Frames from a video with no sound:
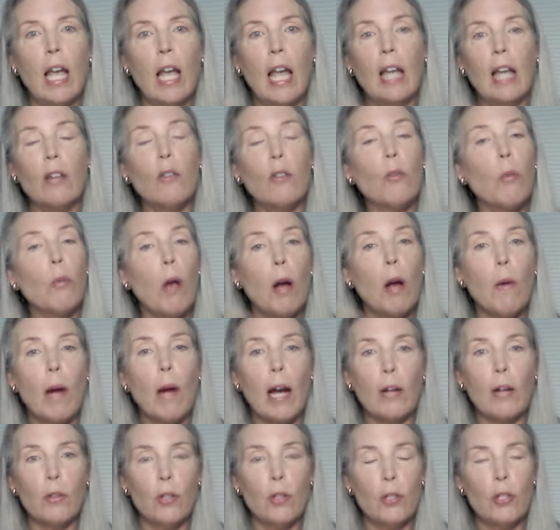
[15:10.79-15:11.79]
and throw
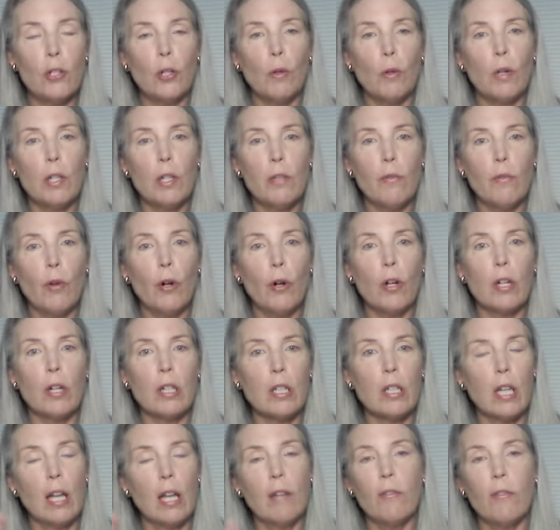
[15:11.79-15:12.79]
out the jury's
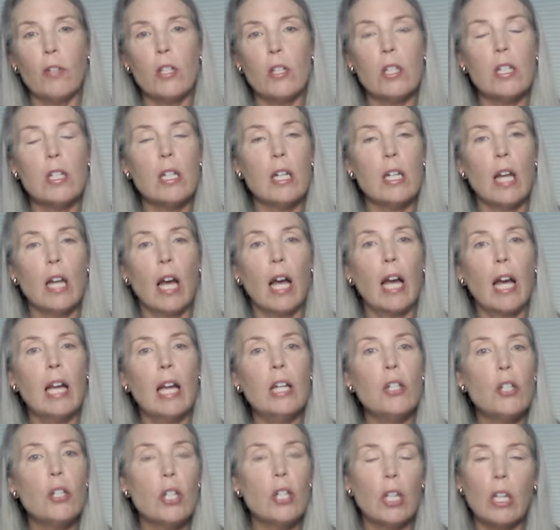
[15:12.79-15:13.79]
verdict. If it's
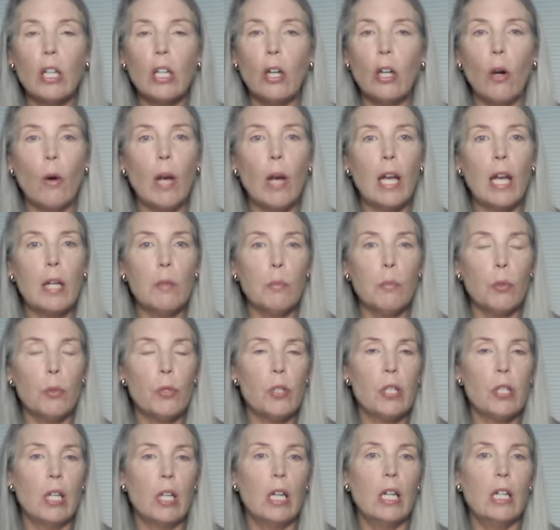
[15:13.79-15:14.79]
denied, she can go ahead and
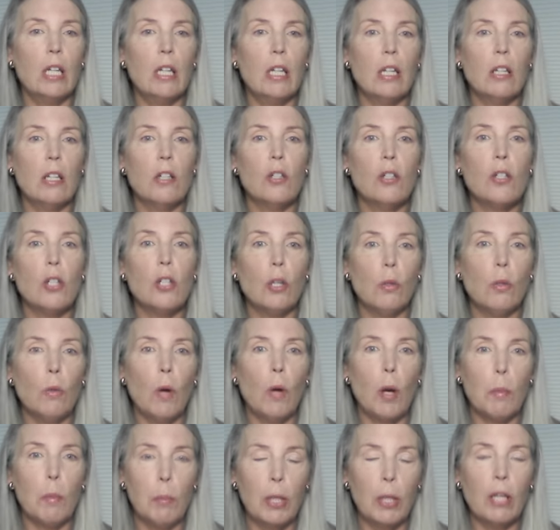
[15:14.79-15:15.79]
proceed
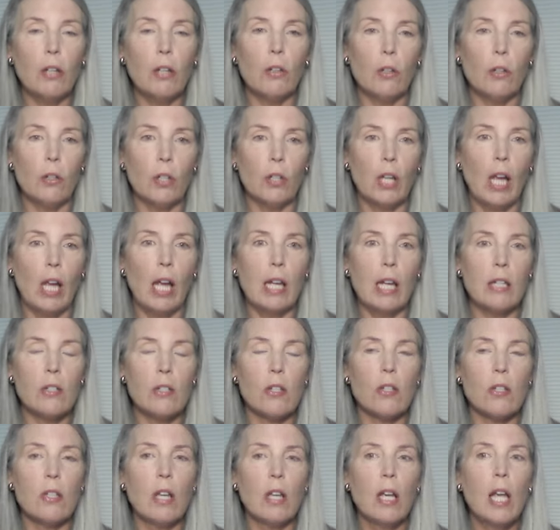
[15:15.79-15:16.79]
to appeal her
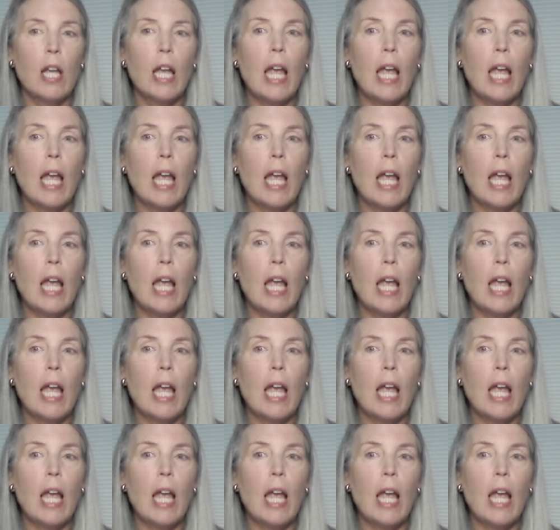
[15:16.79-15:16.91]
case.